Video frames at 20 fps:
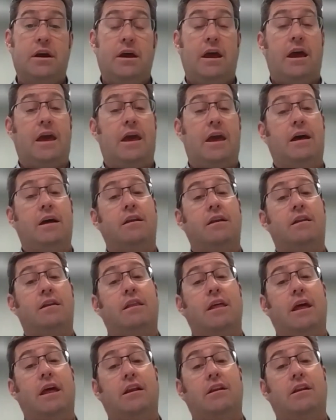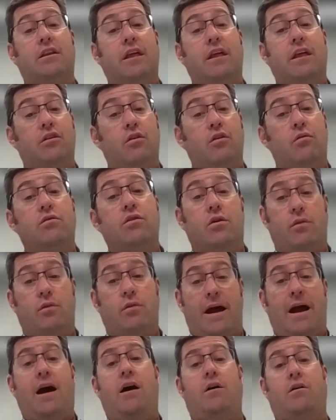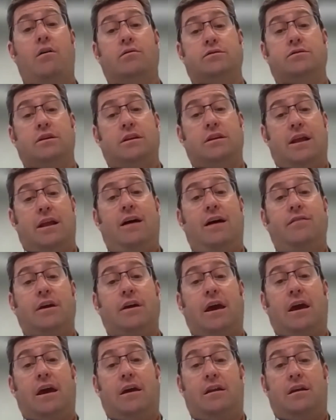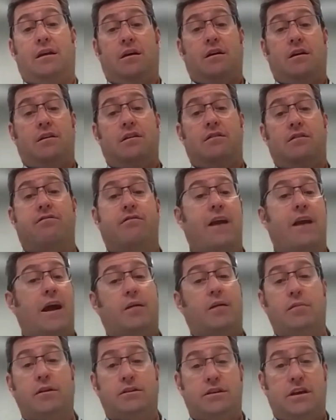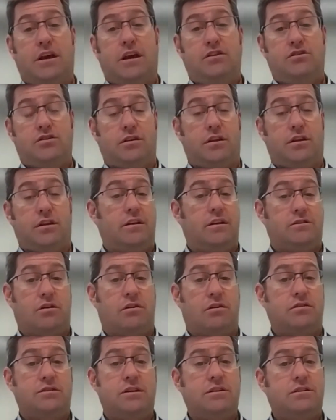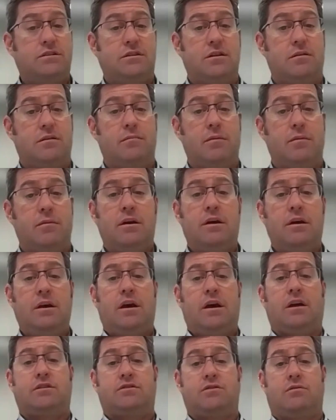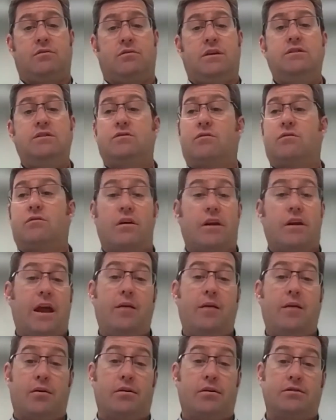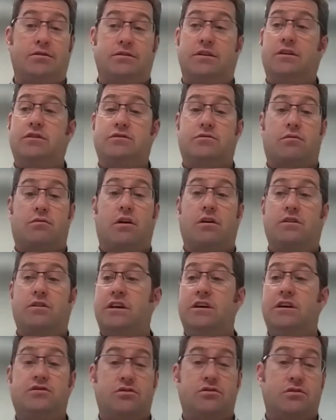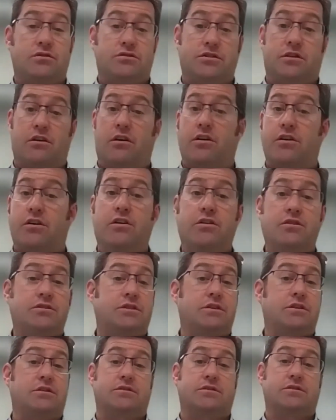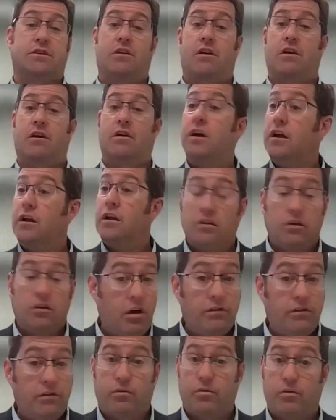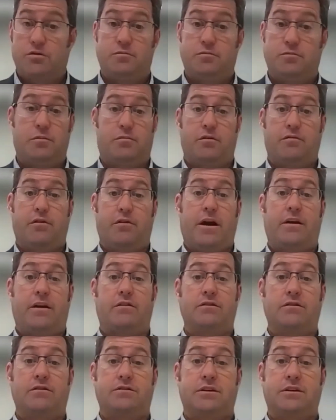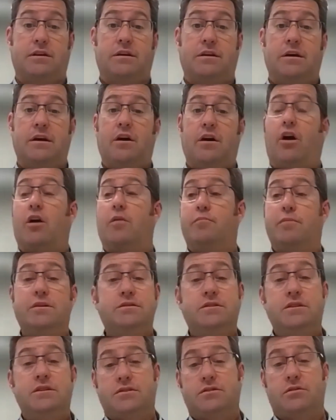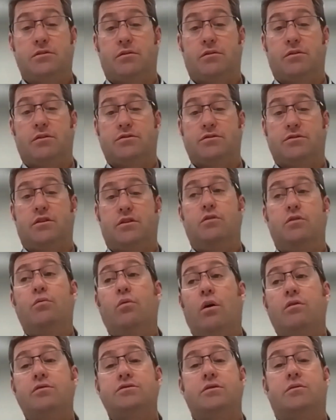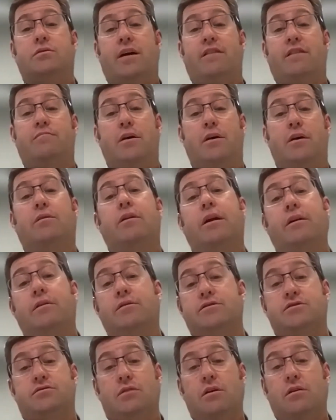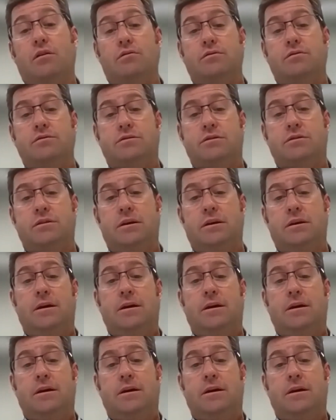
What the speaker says: and they don't know how to navigate the fragmentation that is our system. And so these are our neighbors, these are our teachers and our nurses and our law enforcement providers and our business owners who also have mental health struggles.